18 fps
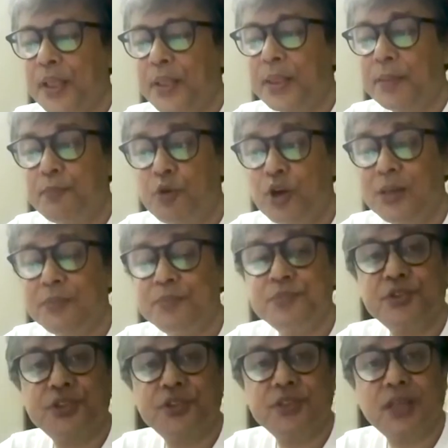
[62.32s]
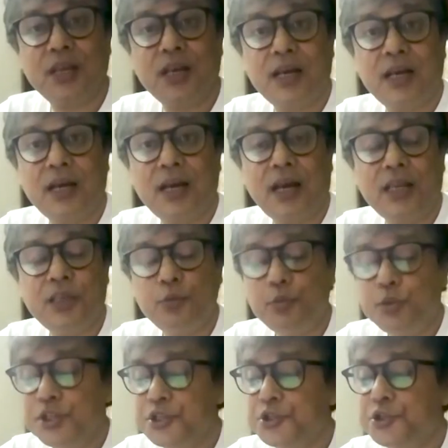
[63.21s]
The poems I
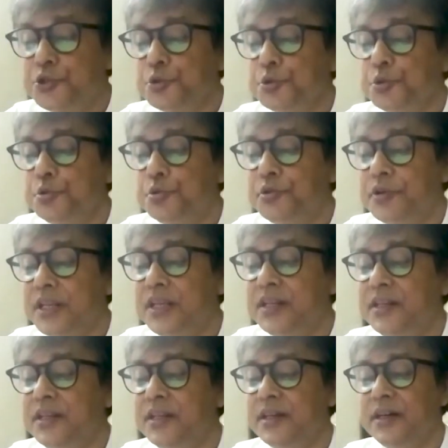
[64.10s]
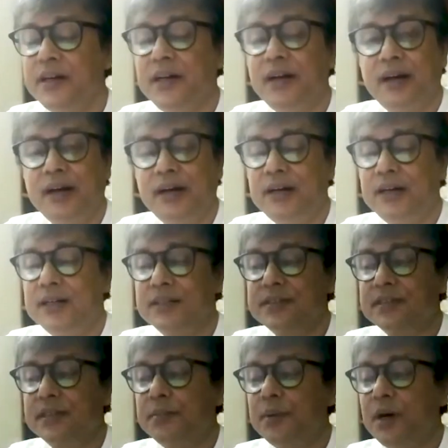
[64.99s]
wish to read here are
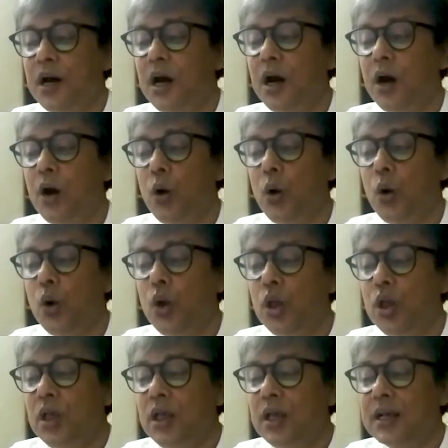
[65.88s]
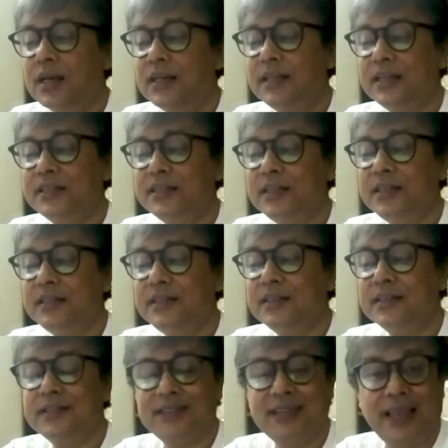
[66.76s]
somehow connected in
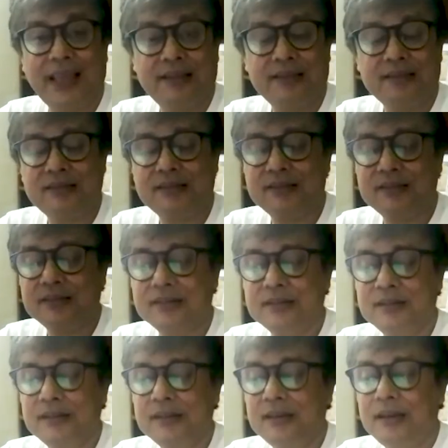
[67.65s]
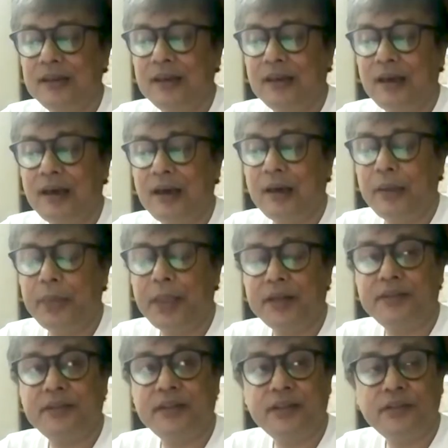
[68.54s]
a sense
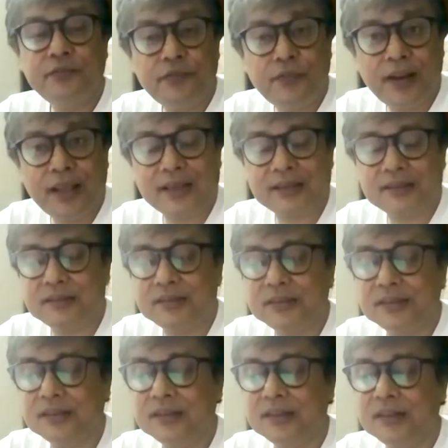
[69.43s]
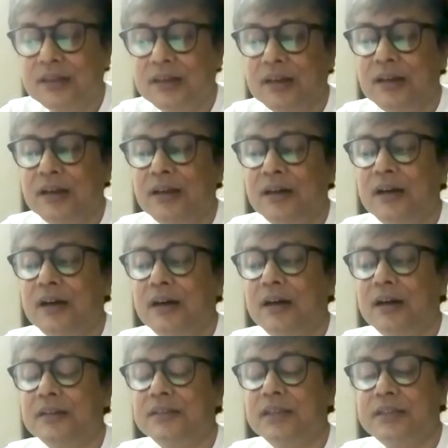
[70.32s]
that they reflect
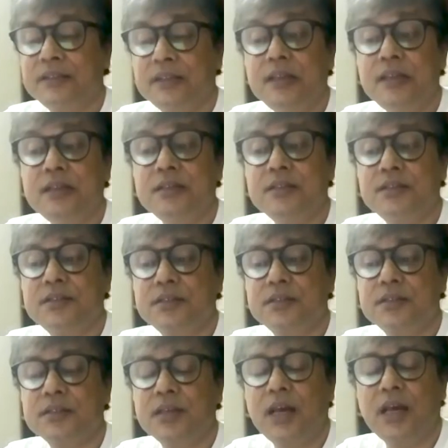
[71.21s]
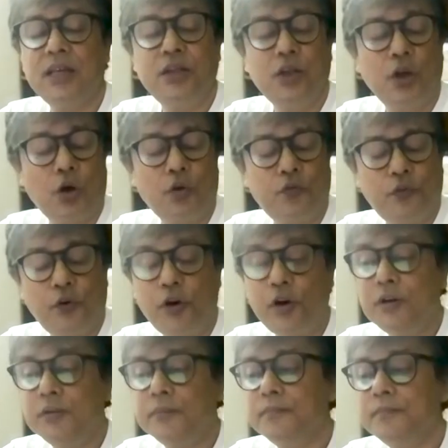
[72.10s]
the things I long for